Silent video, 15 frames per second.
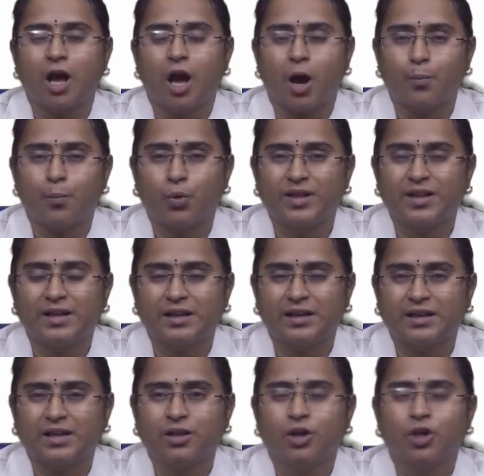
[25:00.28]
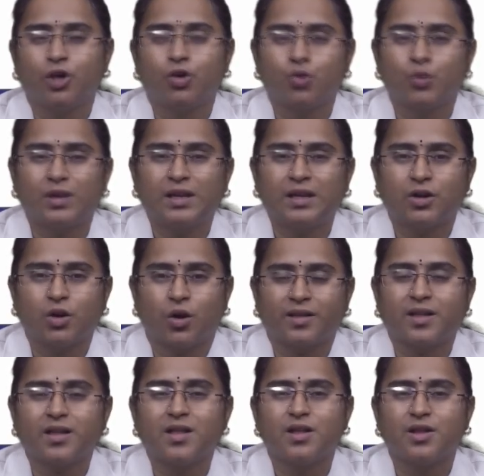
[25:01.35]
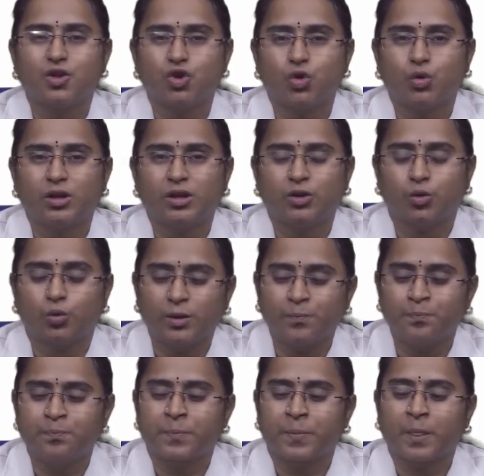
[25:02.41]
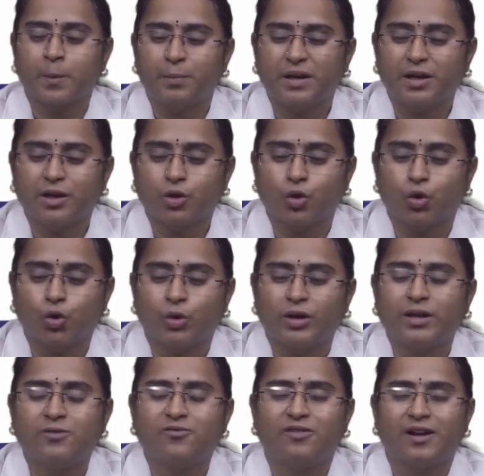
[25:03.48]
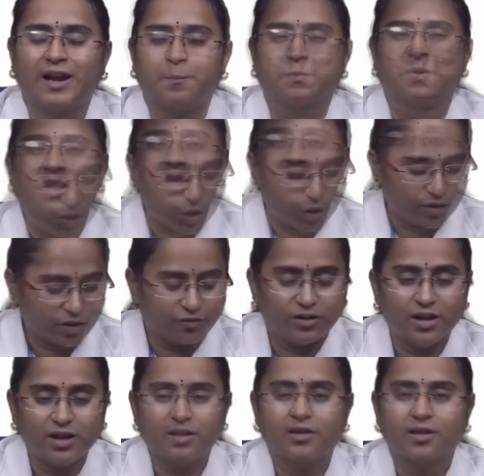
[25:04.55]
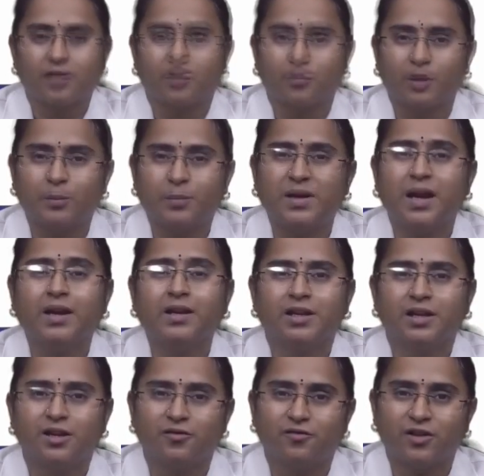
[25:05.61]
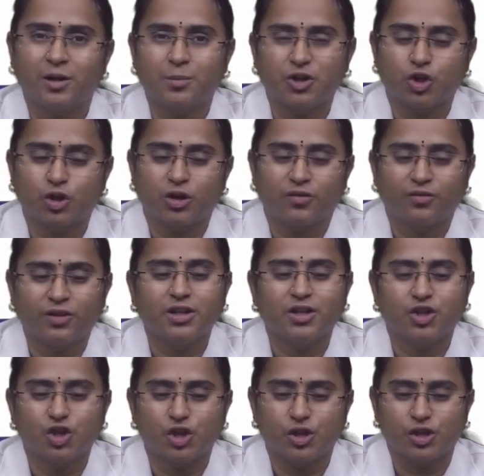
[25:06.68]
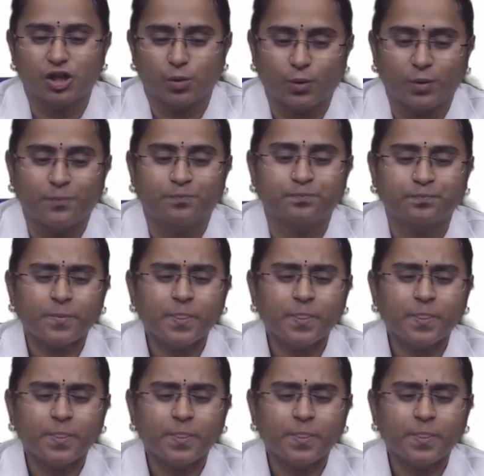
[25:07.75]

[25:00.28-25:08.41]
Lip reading: an opposing teeth, usually causes injury to the pericoronal flap. Because of this, it will be an inflammation of the gingiva.